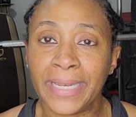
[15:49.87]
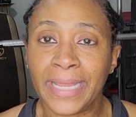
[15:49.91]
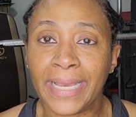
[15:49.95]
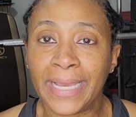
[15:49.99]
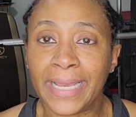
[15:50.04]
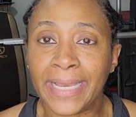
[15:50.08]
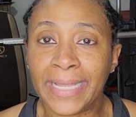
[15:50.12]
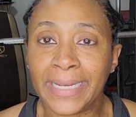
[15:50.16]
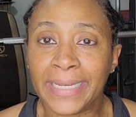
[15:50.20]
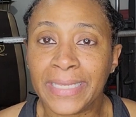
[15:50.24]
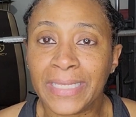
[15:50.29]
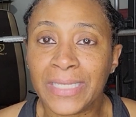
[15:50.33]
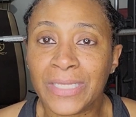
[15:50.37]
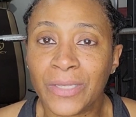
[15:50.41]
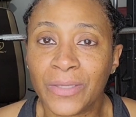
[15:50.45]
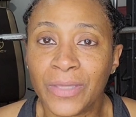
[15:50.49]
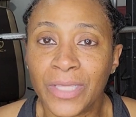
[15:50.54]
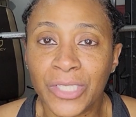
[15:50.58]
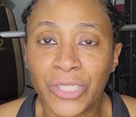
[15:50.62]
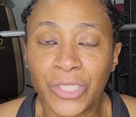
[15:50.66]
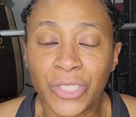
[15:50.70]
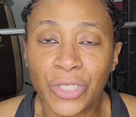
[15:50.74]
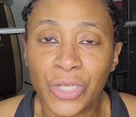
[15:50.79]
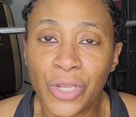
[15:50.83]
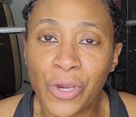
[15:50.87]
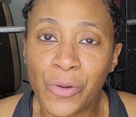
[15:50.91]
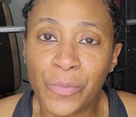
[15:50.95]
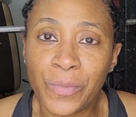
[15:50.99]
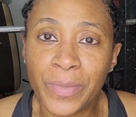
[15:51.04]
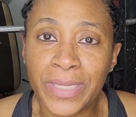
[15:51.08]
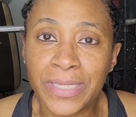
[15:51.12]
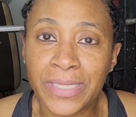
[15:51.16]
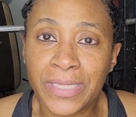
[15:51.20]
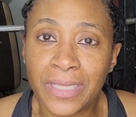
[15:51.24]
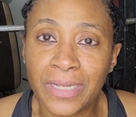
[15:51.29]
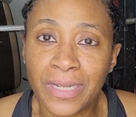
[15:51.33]
honey, so that you don't
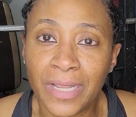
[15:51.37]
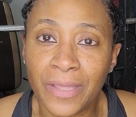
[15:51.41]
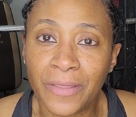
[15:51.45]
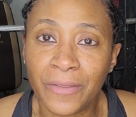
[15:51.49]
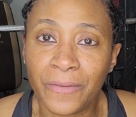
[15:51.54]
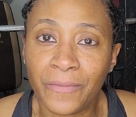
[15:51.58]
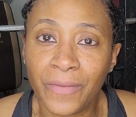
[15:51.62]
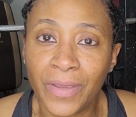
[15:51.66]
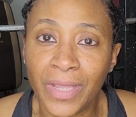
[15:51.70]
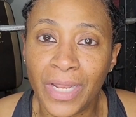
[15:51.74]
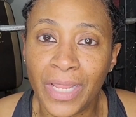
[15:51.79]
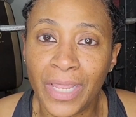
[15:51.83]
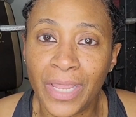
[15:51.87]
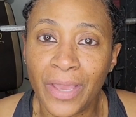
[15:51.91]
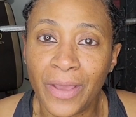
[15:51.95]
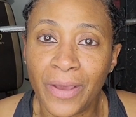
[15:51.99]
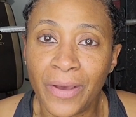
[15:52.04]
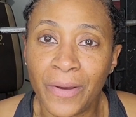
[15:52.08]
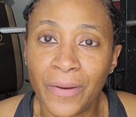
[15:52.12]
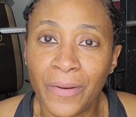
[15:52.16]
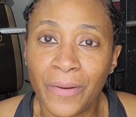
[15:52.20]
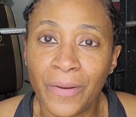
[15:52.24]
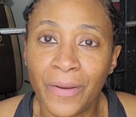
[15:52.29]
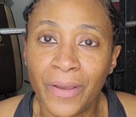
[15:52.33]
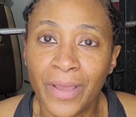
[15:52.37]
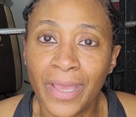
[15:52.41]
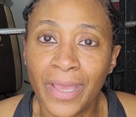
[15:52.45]
miss another video.